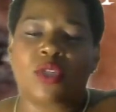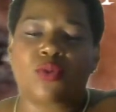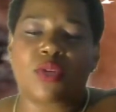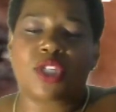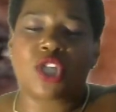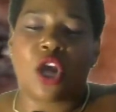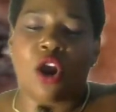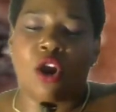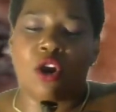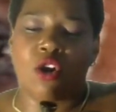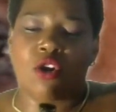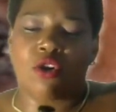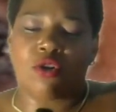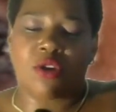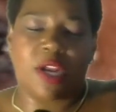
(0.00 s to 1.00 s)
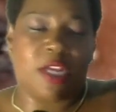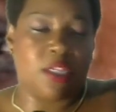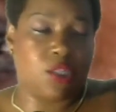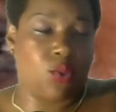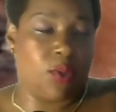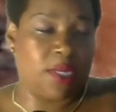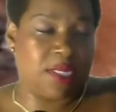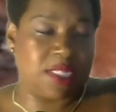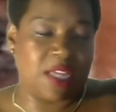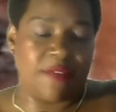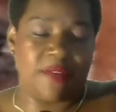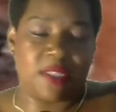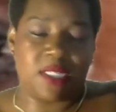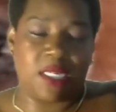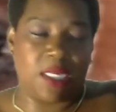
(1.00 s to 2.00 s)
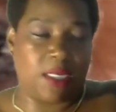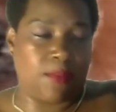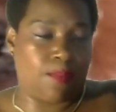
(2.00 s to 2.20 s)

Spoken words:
returned in 2017.